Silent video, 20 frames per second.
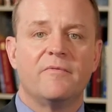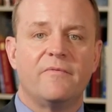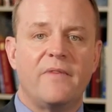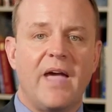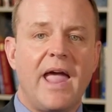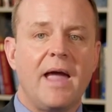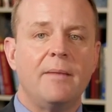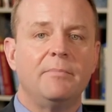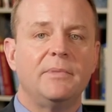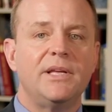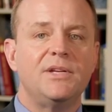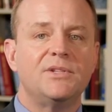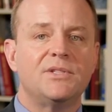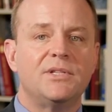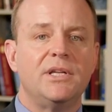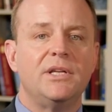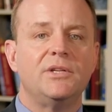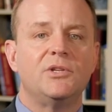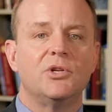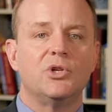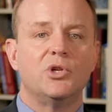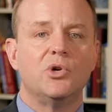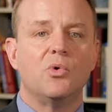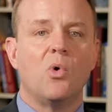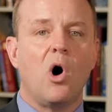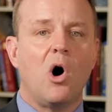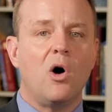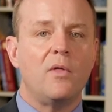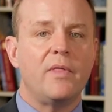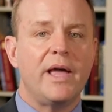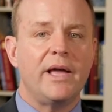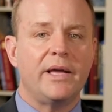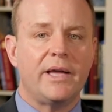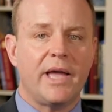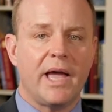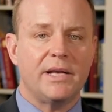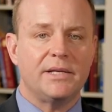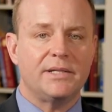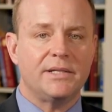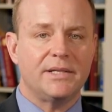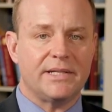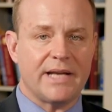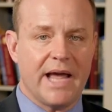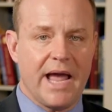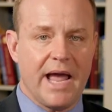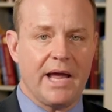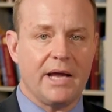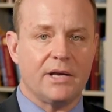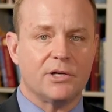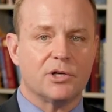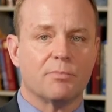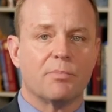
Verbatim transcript: Families need to do all they can today